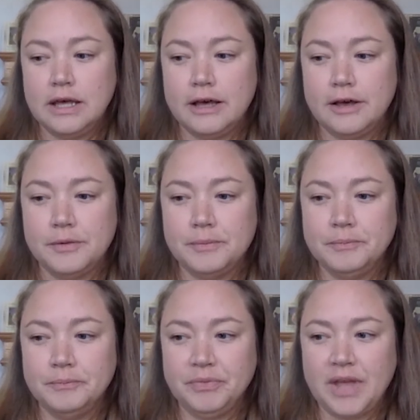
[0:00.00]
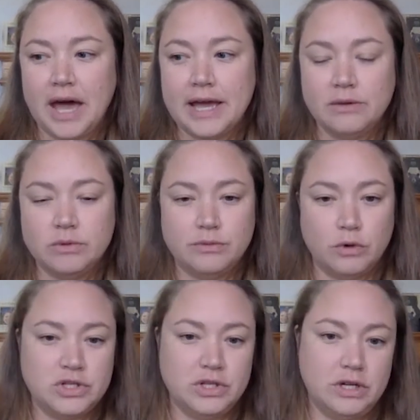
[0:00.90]
Um, I was
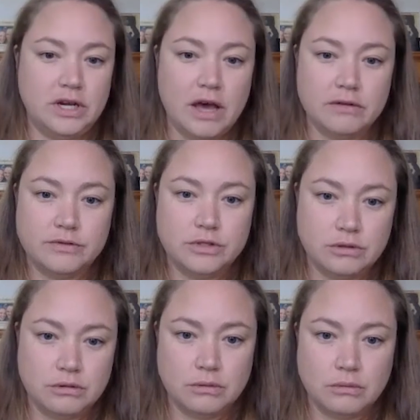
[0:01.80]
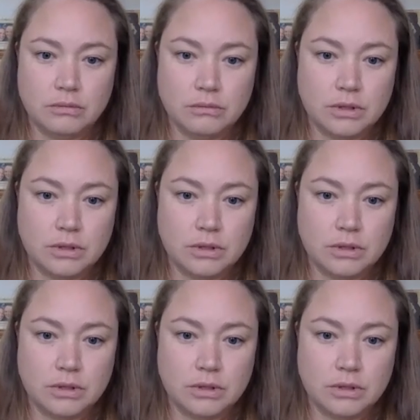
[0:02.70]
fortunate enough to